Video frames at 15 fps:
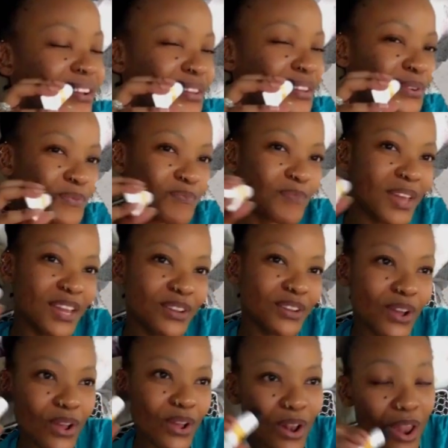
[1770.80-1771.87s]
You made
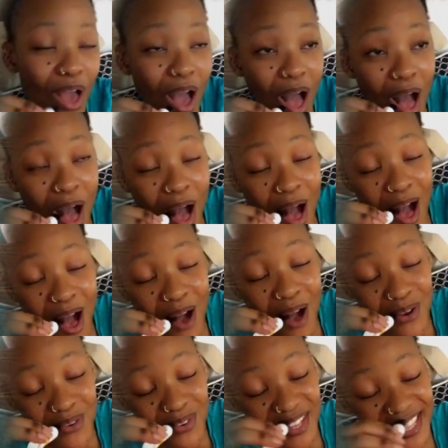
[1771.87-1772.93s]
her
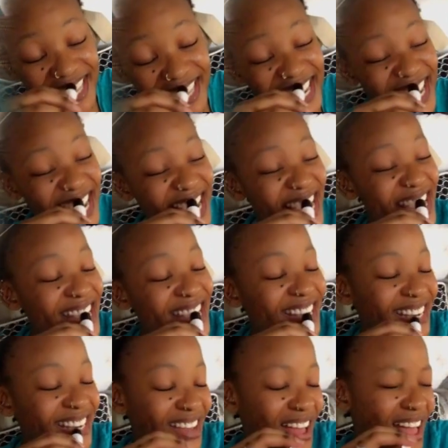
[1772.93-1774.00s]
lonely.
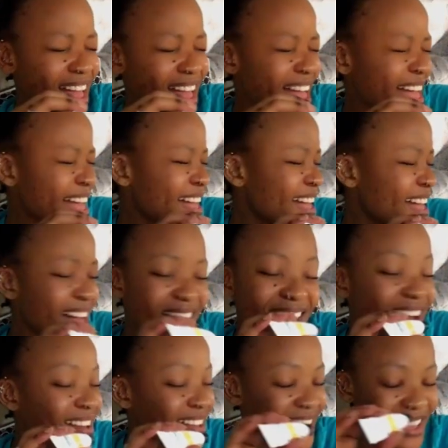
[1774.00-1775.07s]

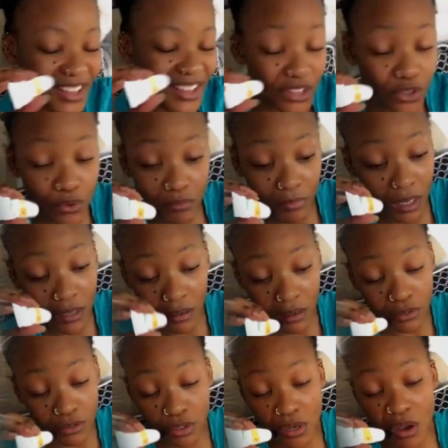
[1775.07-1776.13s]
Ah, you made
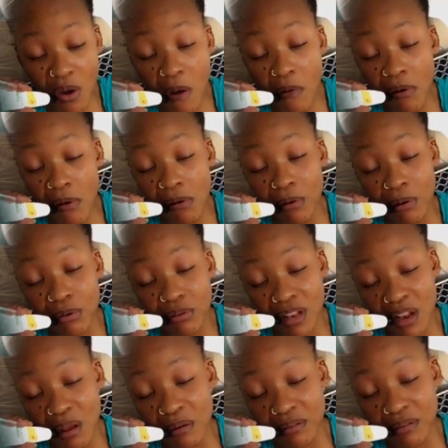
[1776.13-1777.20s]
her so
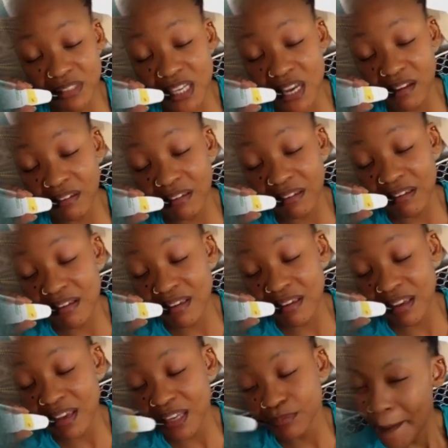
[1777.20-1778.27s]

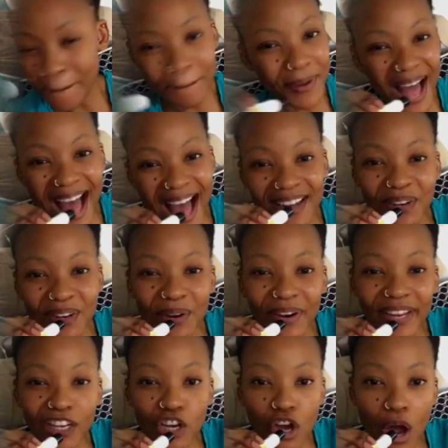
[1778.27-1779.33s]
lonely.
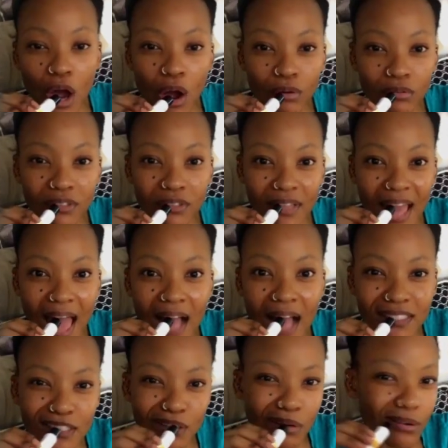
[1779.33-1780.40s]
Binary code,
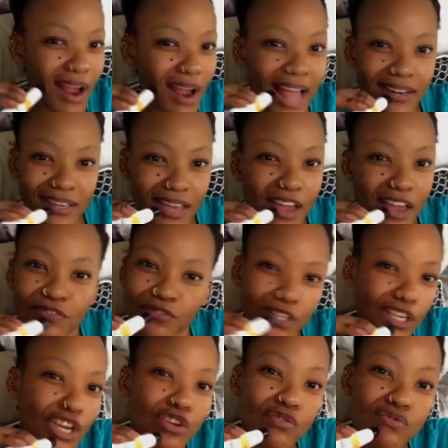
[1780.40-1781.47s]
that's the Cranberry Kay for
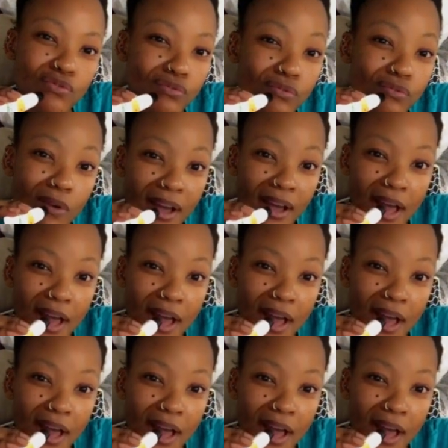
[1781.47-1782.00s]
you.